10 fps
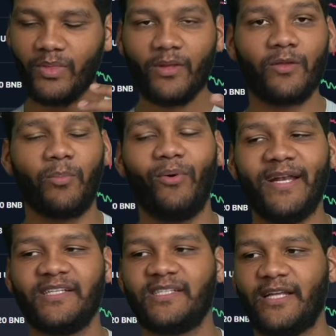The point
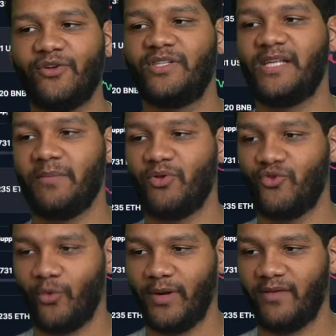is, is that you're seeing
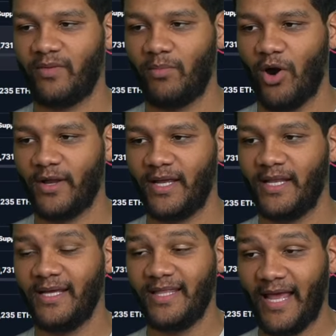majority of the market
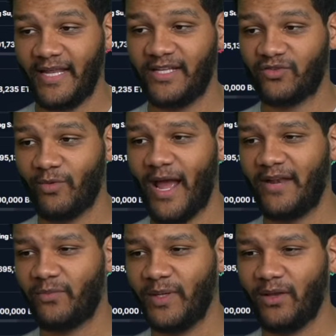that is red.
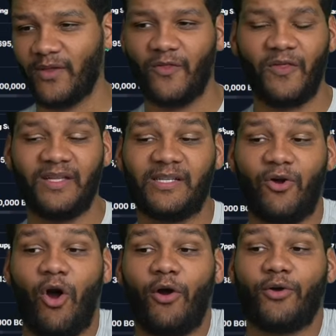If we look at the things that
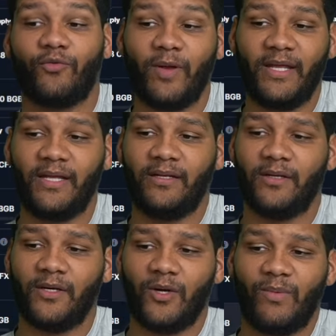are green,
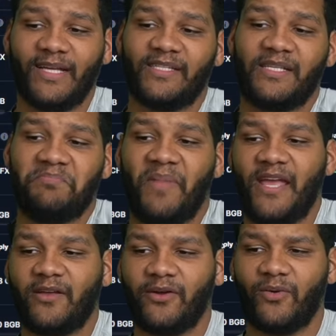we can see
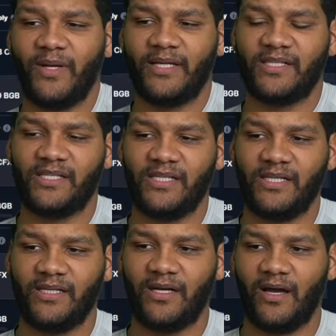Maker, we can
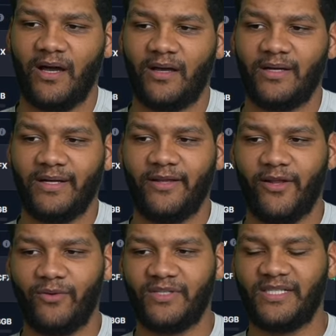see, uh, you
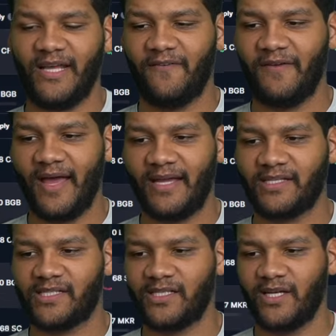know, C F
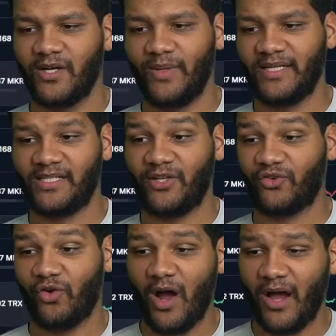X, we can see
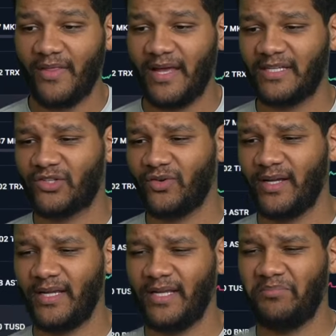Tron that's
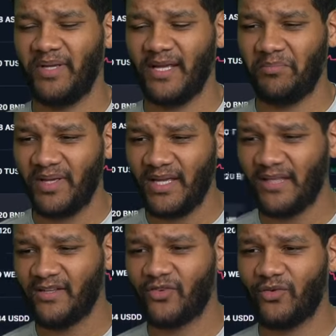green, B N B
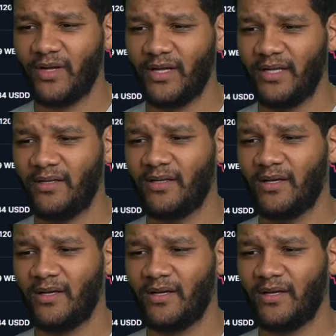that's green,